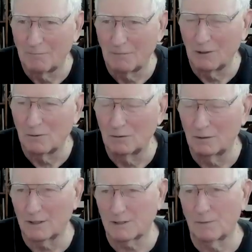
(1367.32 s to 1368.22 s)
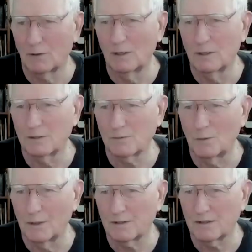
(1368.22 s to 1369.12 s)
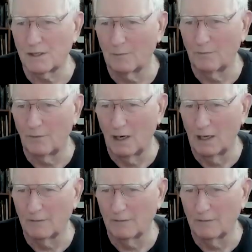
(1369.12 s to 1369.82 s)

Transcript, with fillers: my own experience with step five.